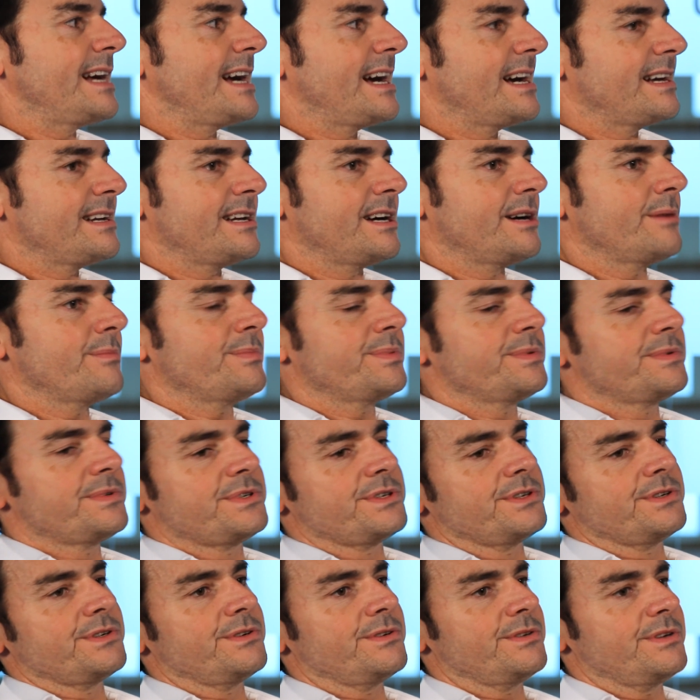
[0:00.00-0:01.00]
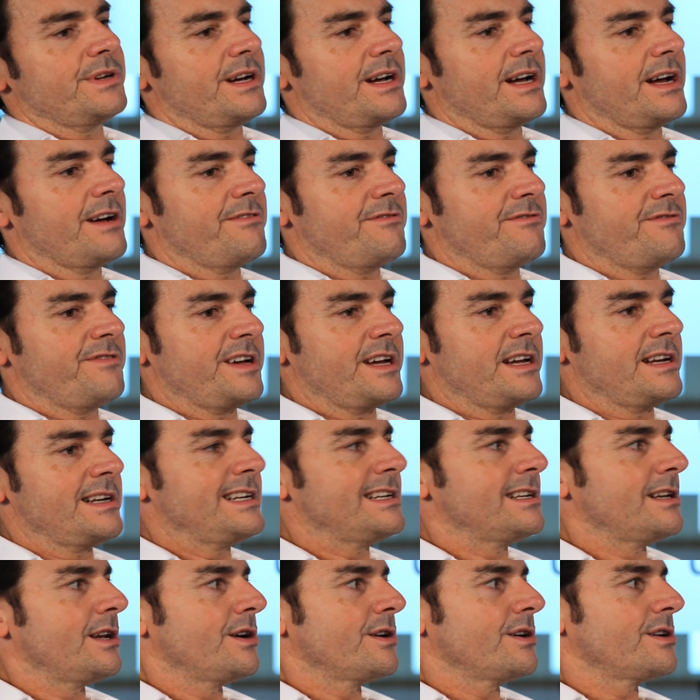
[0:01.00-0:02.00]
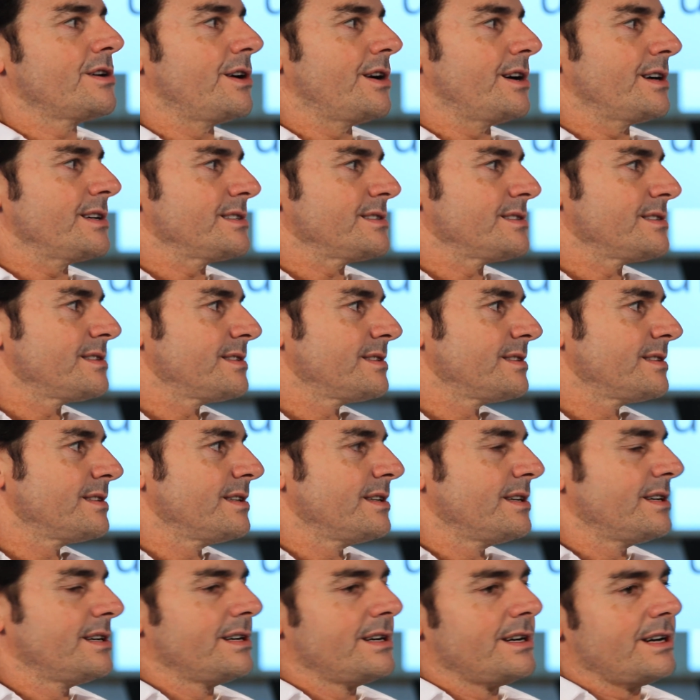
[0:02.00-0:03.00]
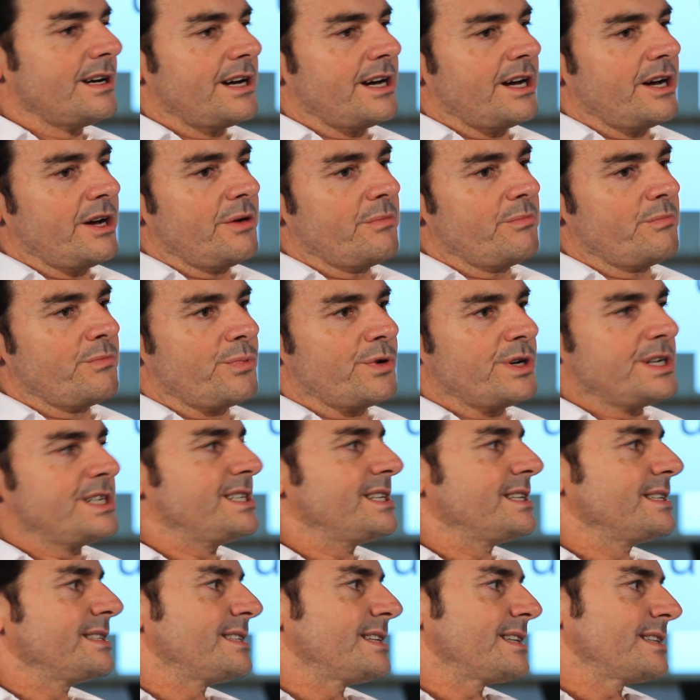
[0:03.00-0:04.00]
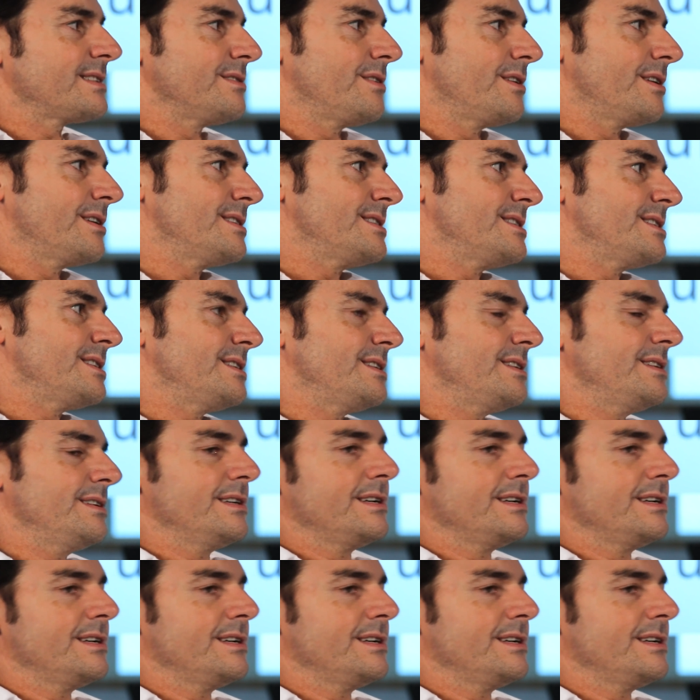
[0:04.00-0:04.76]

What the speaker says: add up to a fairly low-cost bridging technology.